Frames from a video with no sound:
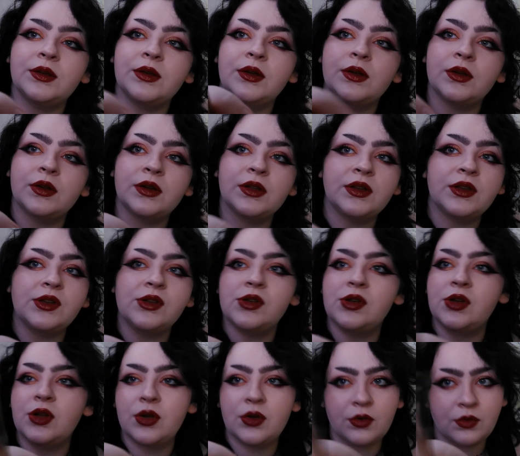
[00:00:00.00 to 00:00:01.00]
look,
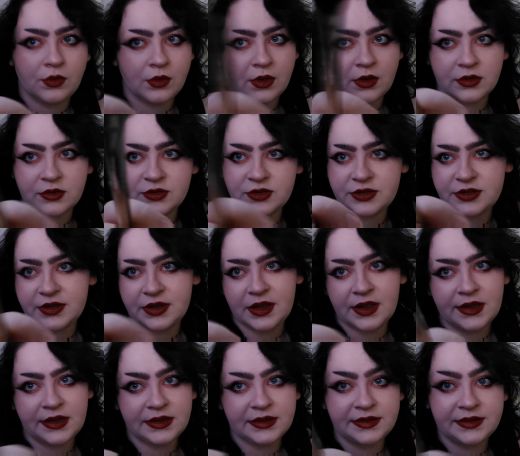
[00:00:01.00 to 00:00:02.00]
no harsh
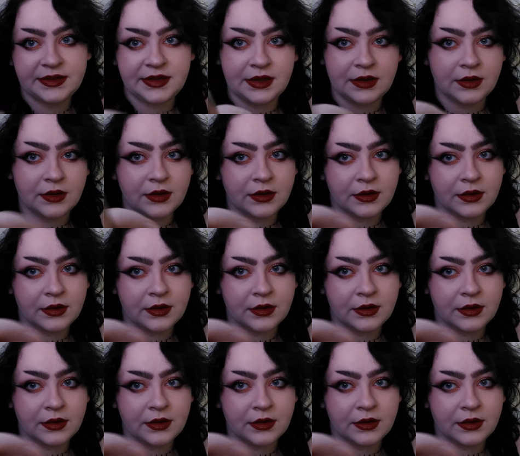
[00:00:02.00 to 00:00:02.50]
lines here.